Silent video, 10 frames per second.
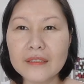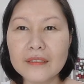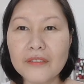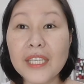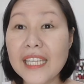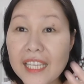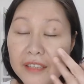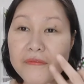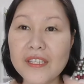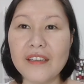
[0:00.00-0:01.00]

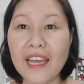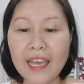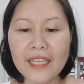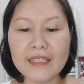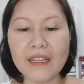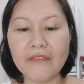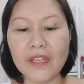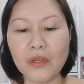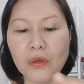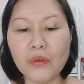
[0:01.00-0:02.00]
relieves, right, stuffy
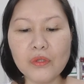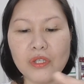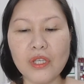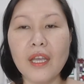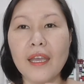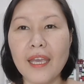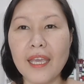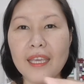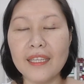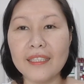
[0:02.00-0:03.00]
nose
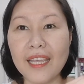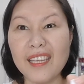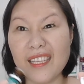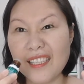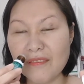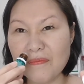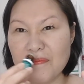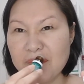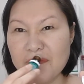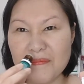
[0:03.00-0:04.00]
and any
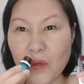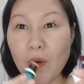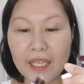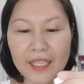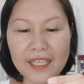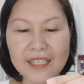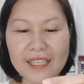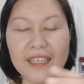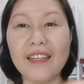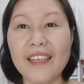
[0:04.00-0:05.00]

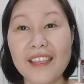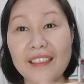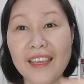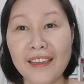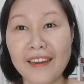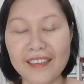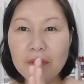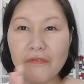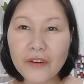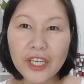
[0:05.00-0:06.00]
wackiness in there.
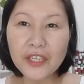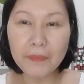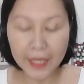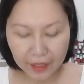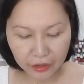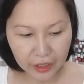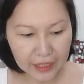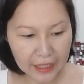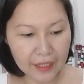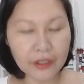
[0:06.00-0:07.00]
Before you make your
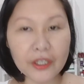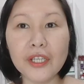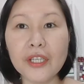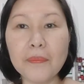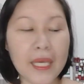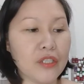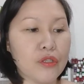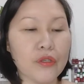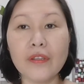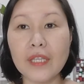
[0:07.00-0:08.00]
inhaler, make
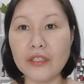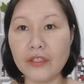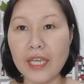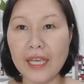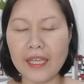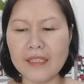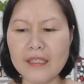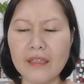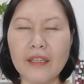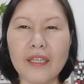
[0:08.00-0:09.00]
sure that your
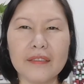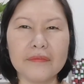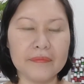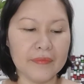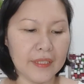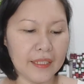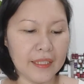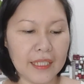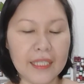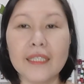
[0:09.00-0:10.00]
hands are
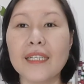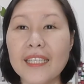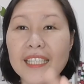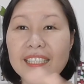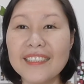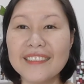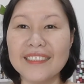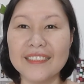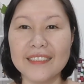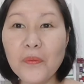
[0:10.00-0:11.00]
clean.
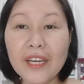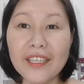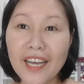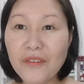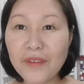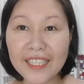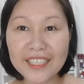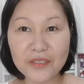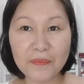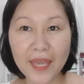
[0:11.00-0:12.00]
We are now ready
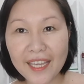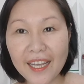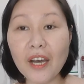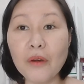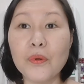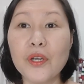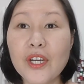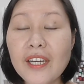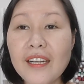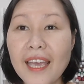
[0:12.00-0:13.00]
to make
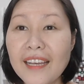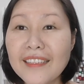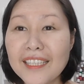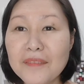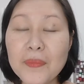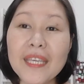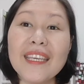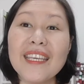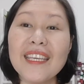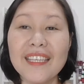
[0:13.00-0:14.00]
our
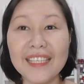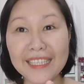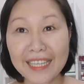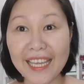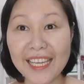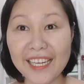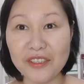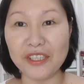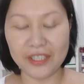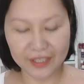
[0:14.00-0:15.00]
LLP inhaler.